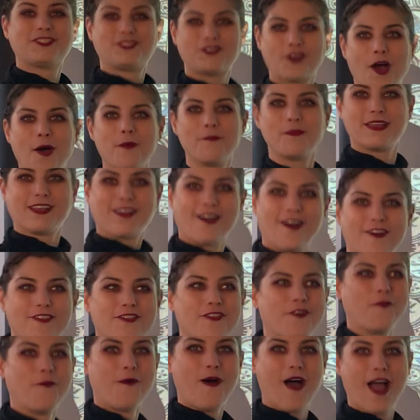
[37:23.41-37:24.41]
stomping
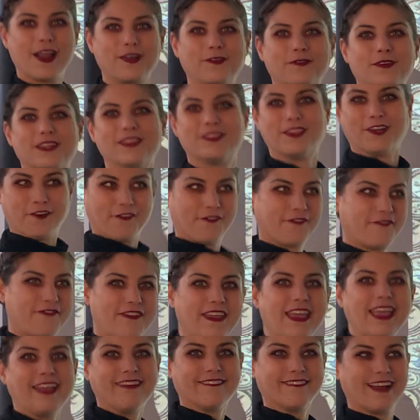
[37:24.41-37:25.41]
on the wine with their
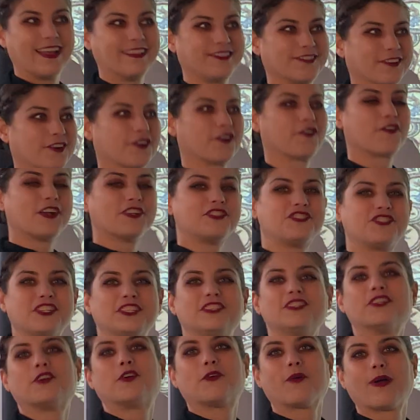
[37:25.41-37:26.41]
feet, right? They're
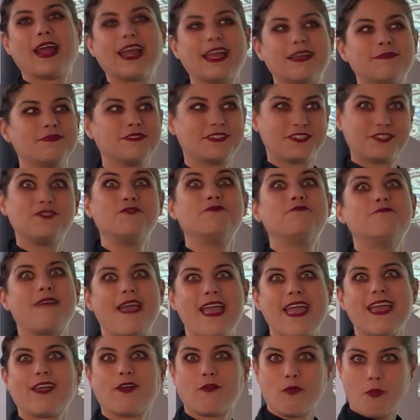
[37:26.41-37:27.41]
crushing the grapes to
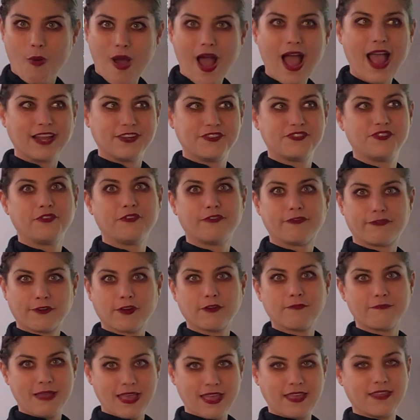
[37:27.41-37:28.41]
make wine, to
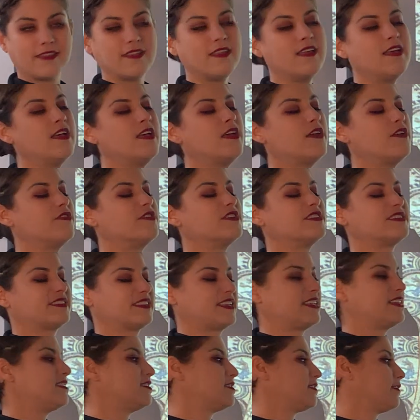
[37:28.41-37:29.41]
ferment the
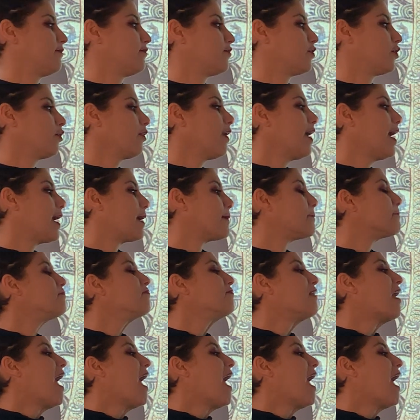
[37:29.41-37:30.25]
skins of the grape.